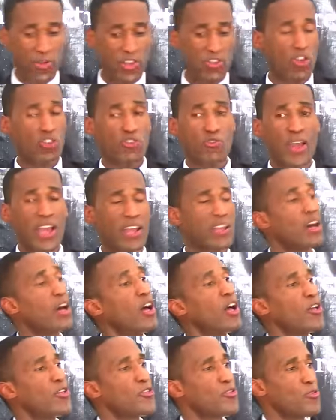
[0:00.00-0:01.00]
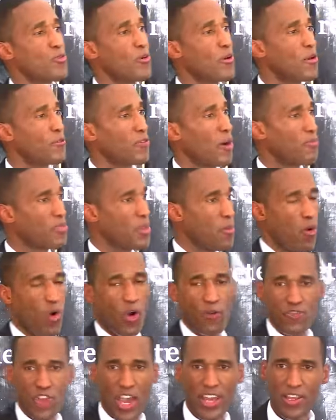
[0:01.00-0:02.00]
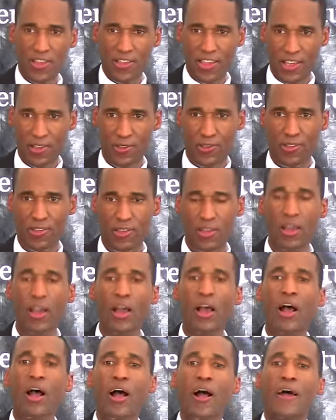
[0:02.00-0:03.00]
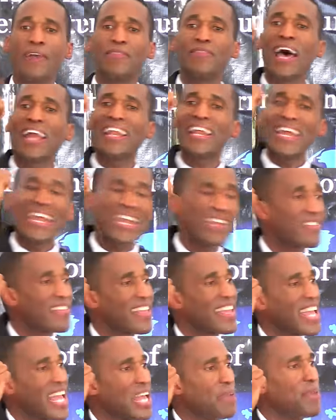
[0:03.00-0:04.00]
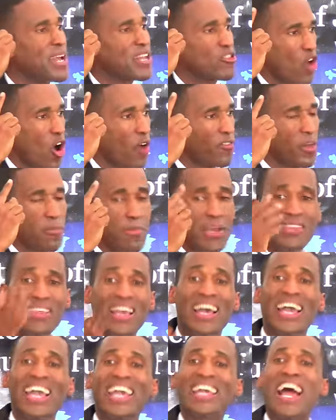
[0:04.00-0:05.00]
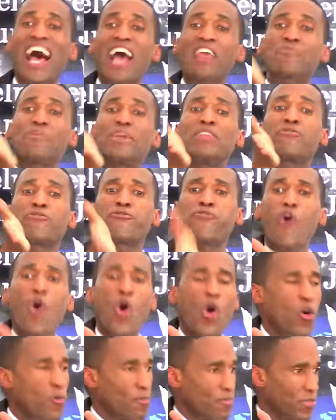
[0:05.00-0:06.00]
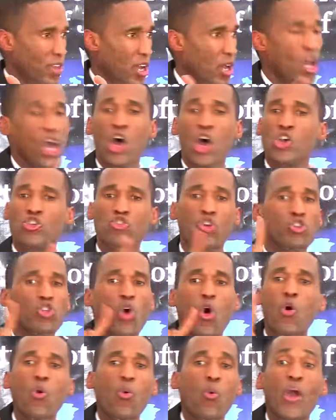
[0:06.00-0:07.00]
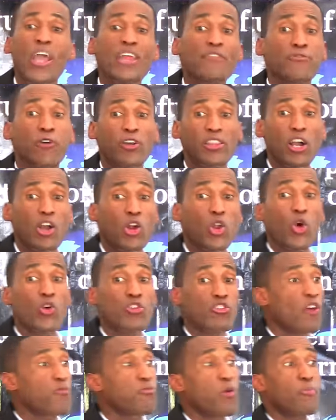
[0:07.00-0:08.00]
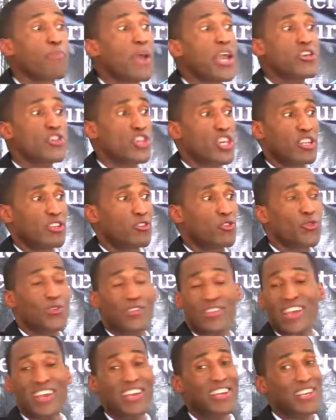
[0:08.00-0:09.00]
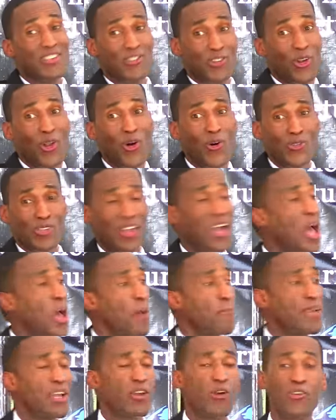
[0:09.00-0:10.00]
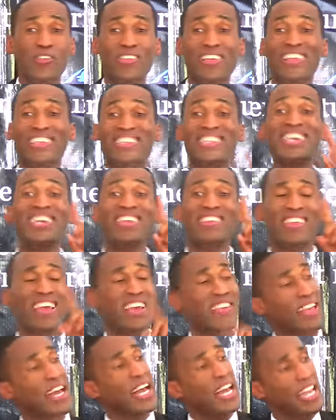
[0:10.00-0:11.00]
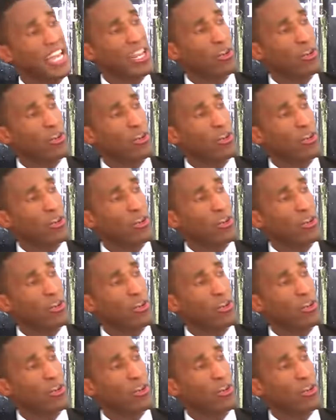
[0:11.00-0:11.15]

as we just read from the book of Genesis. That is the image of the beast. It has been formed. So don't wait for the close of probation to say it is closed. Because he said